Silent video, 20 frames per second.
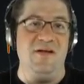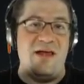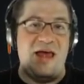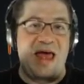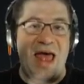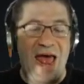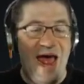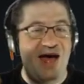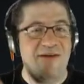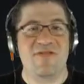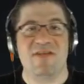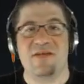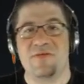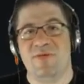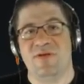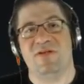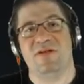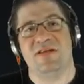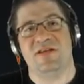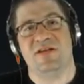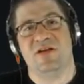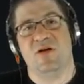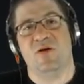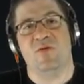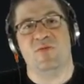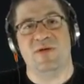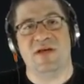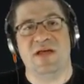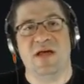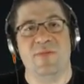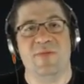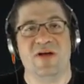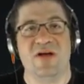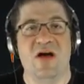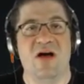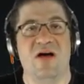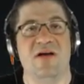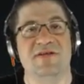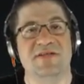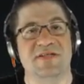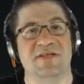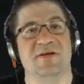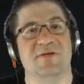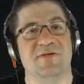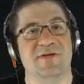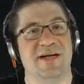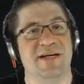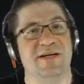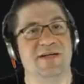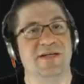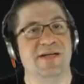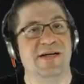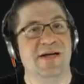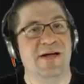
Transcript: have the ability to go and become a content creator,